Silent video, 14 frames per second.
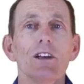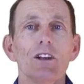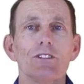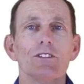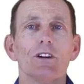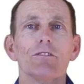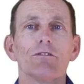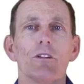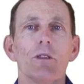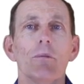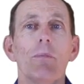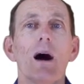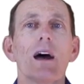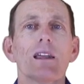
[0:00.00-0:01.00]
So from the
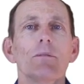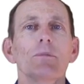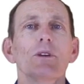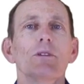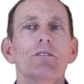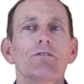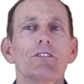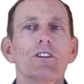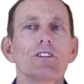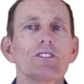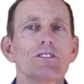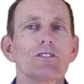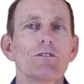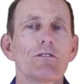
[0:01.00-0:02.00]
bottom, you would
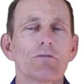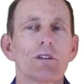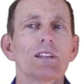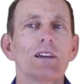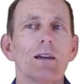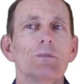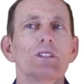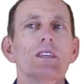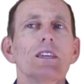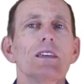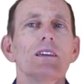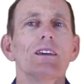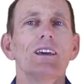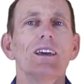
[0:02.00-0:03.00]
first do 3 times
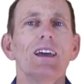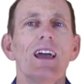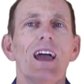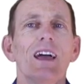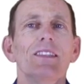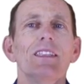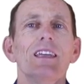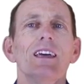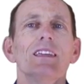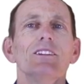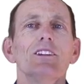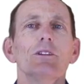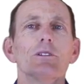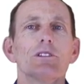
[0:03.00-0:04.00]
z, and then
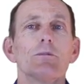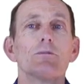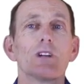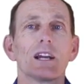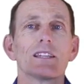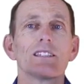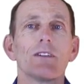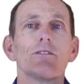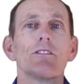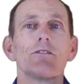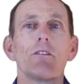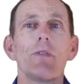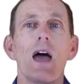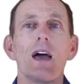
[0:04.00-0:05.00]
you would subtract 7
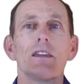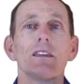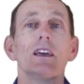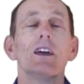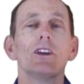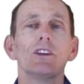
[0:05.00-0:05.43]
from that.